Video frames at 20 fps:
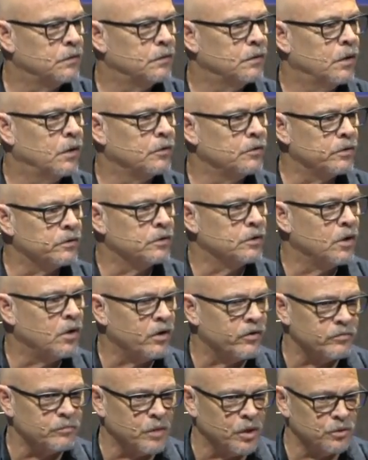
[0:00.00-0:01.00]
under the law
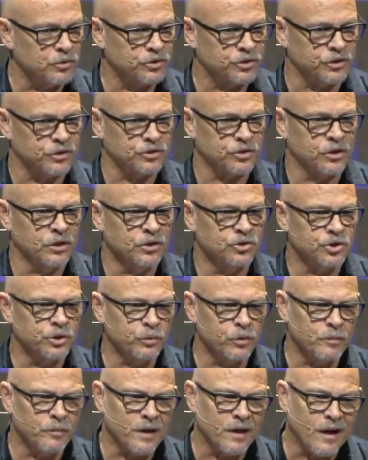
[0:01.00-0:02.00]
of Moses. She
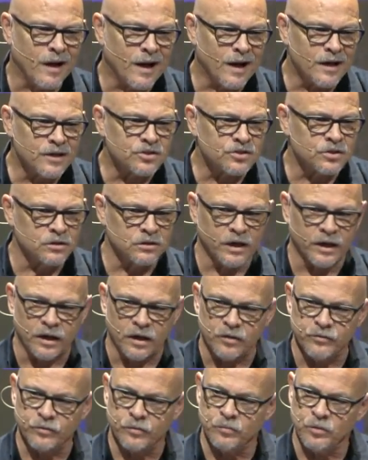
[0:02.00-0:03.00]
would have been
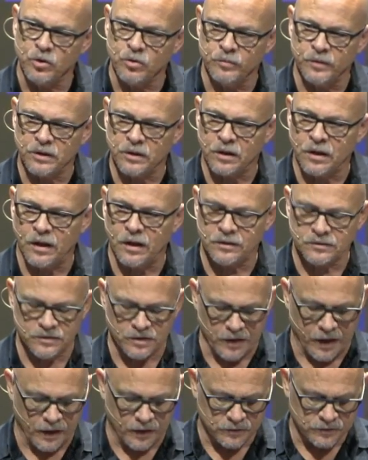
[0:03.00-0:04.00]
isolated from human
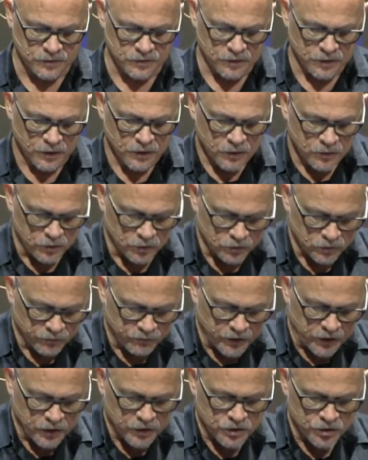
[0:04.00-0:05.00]
contact.
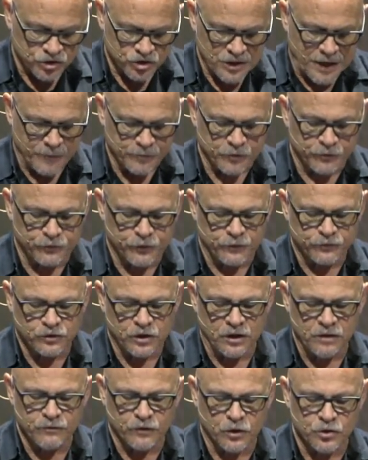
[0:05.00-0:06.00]
Leviticus chapter
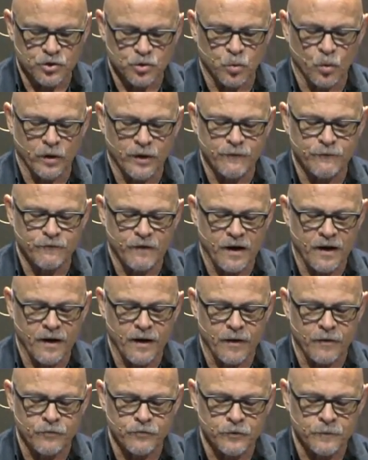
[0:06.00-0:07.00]
15, verse
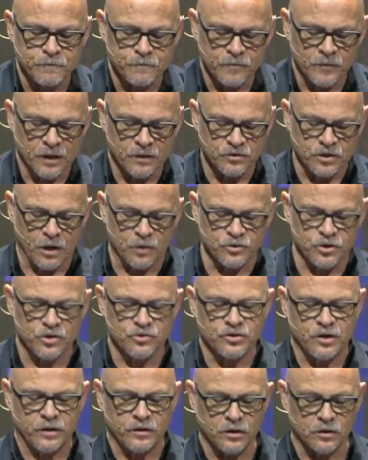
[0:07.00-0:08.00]
25 tells us
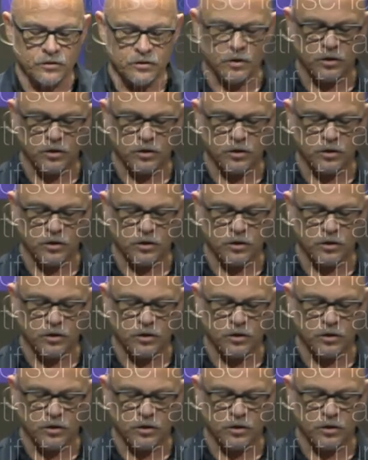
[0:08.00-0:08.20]
that the, the,